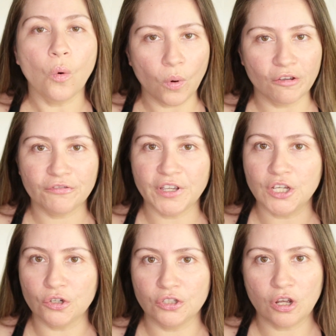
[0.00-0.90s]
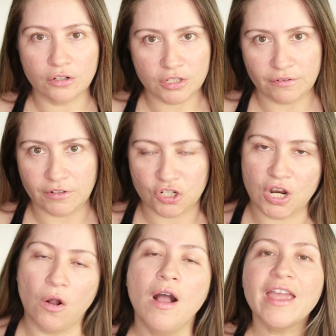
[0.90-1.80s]
with a good conductivity
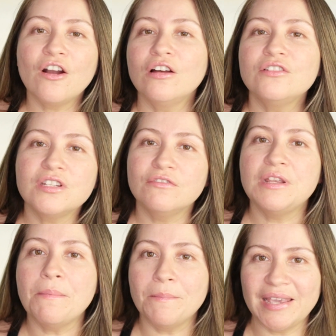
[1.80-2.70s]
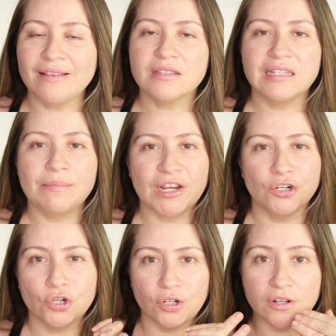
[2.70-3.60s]
gel. And conductivity means that the
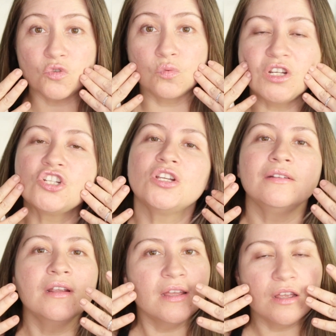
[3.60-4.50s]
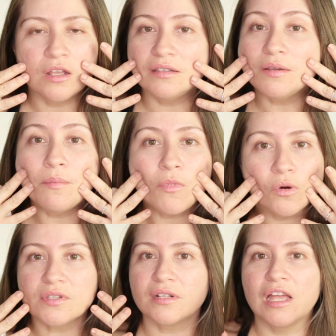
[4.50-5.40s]
microcurrent is reaching the
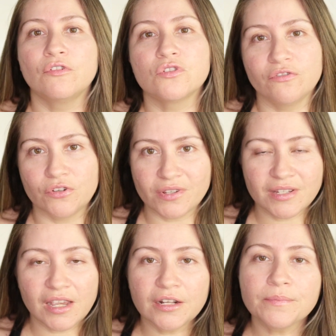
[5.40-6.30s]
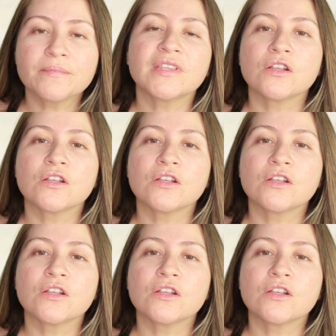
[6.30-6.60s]
most levels of your skin.